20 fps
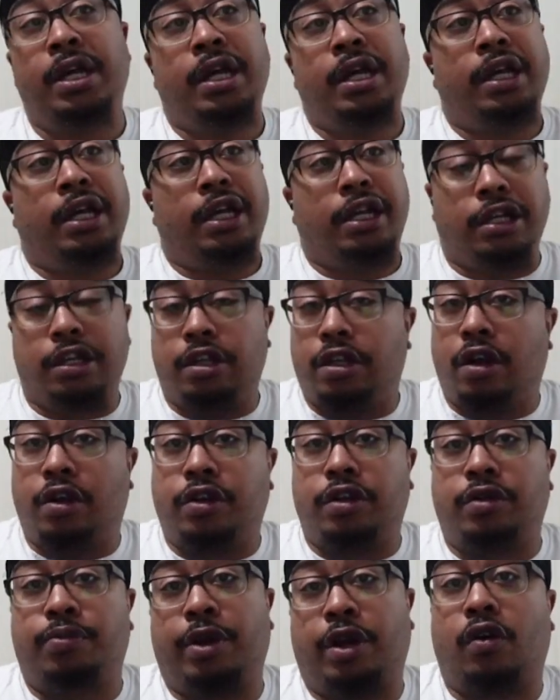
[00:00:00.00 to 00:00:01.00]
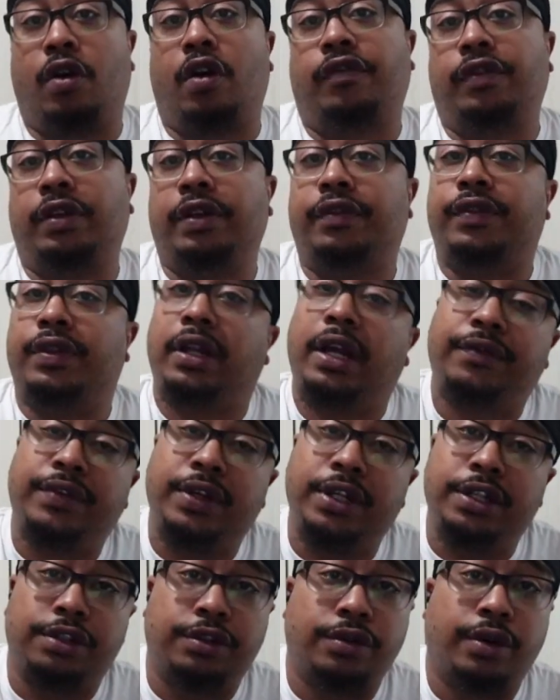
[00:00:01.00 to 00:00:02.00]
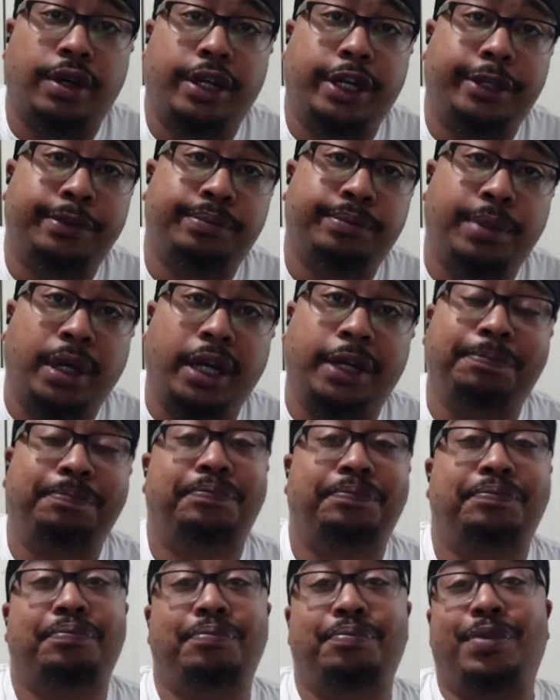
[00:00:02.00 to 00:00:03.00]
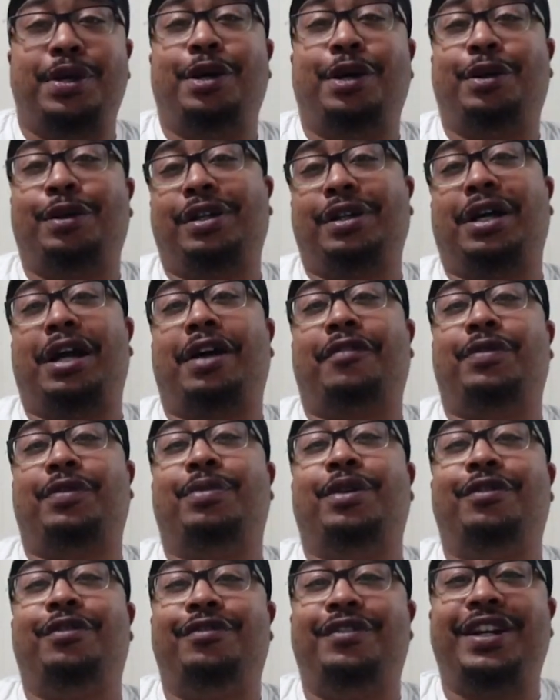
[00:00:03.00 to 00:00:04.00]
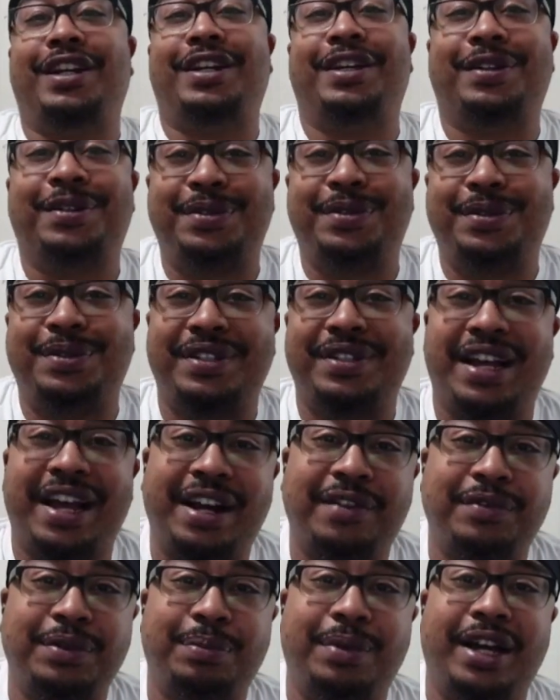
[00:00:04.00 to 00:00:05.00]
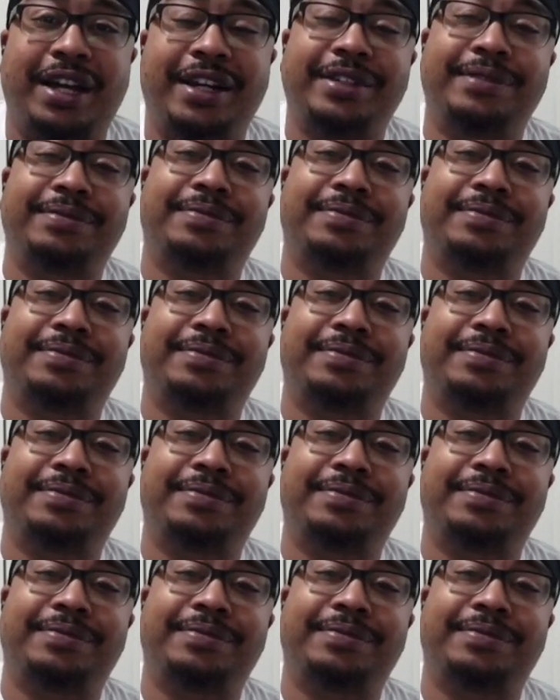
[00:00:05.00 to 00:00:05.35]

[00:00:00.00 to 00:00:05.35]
You're better off living life and enjoying it. But be on the lookout for more videos. All right, everybody?